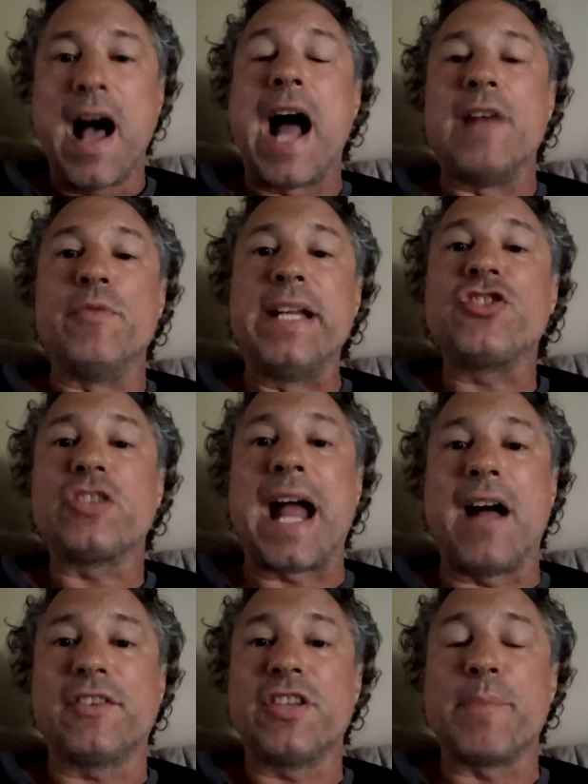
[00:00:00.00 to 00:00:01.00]
I reached
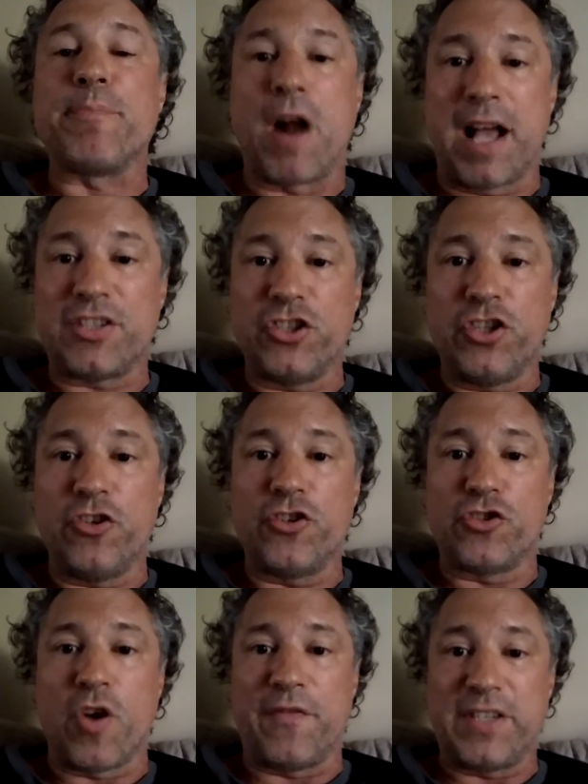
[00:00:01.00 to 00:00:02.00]
out to the
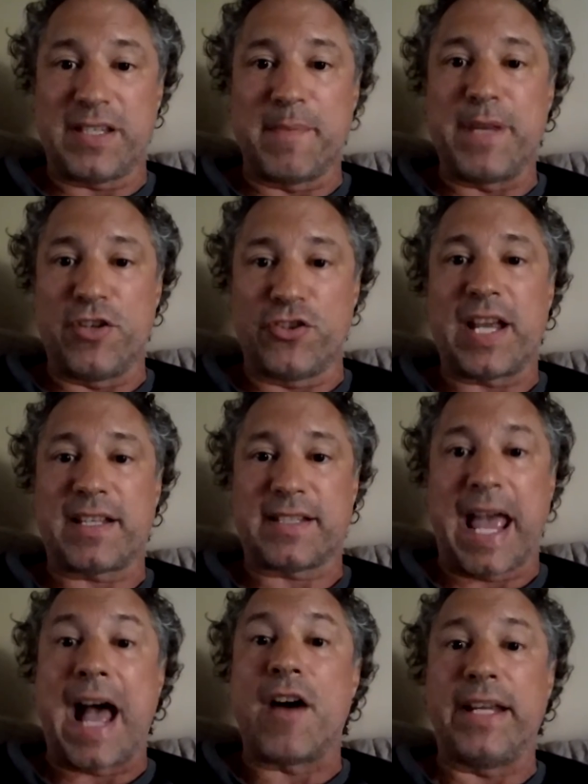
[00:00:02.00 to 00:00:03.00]
prosecutor's office in Middlesex
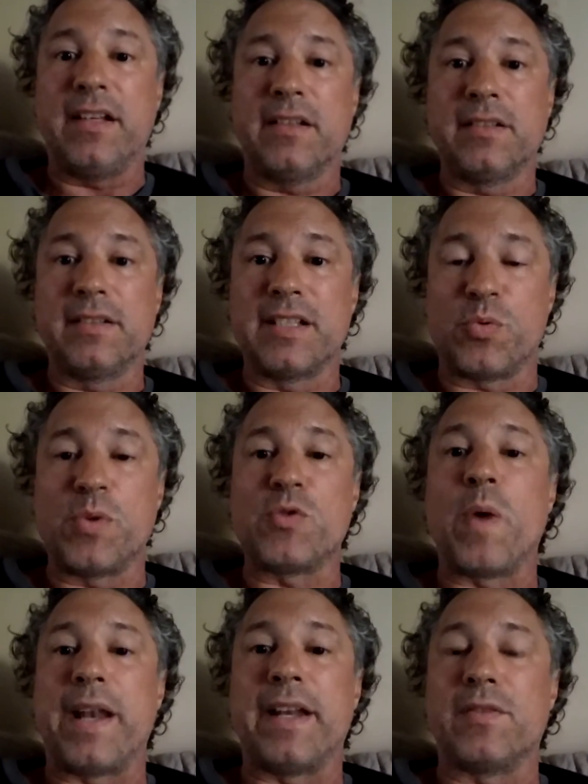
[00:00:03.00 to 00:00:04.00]
County. This was
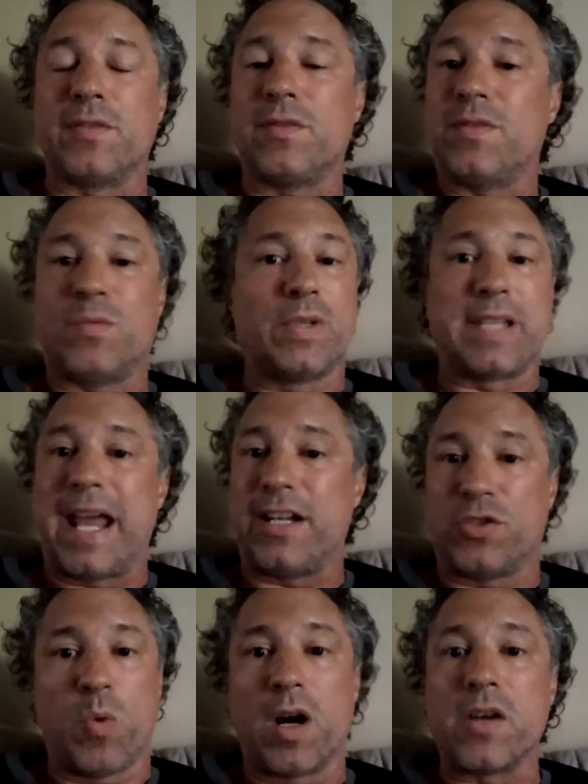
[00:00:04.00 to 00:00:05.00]
when it was at
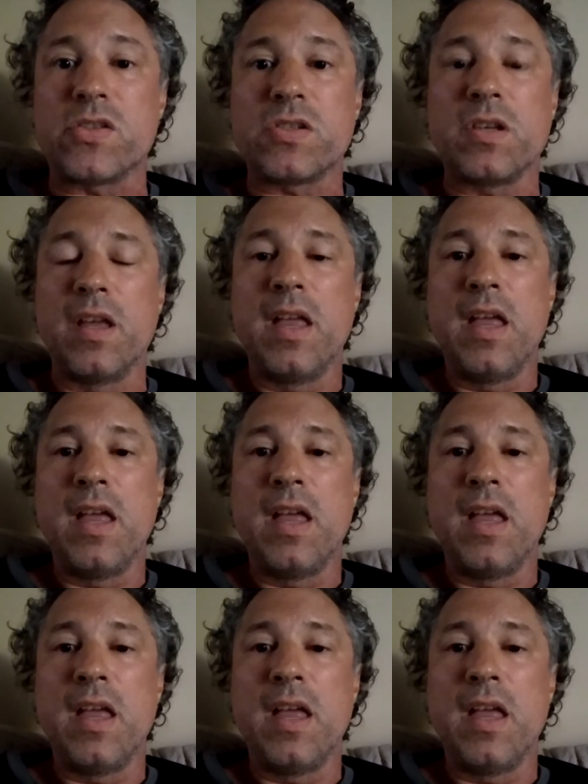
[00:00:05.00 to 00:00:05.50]
its worst.